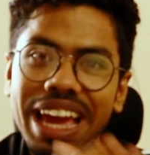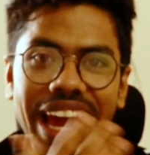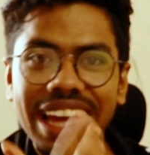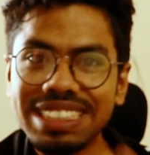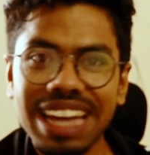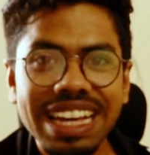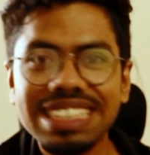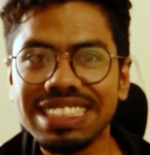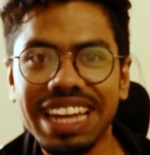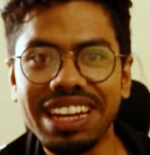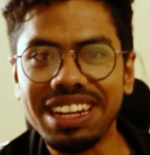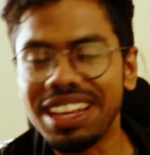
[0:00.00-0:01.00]
as I
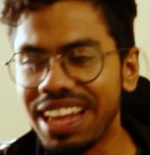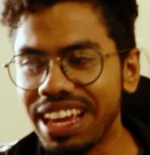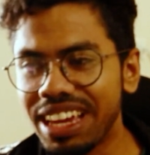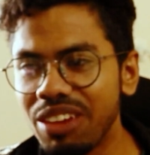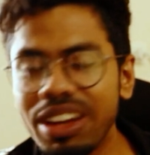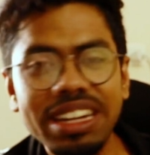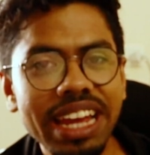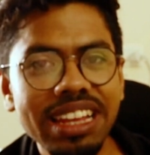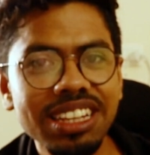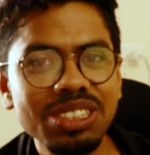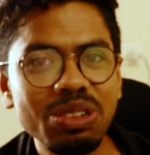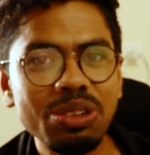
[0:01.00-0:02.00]
said, like, you can
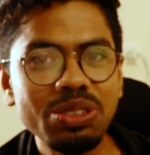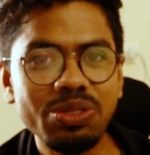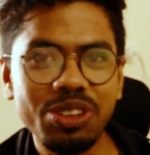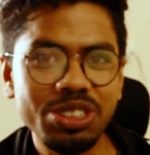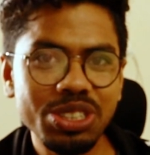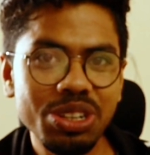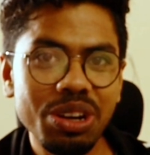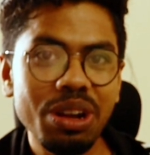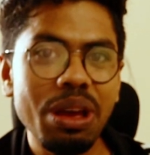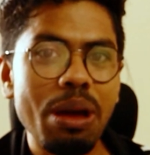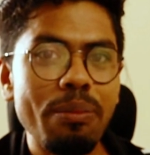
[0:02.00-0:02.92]
take this course for sure,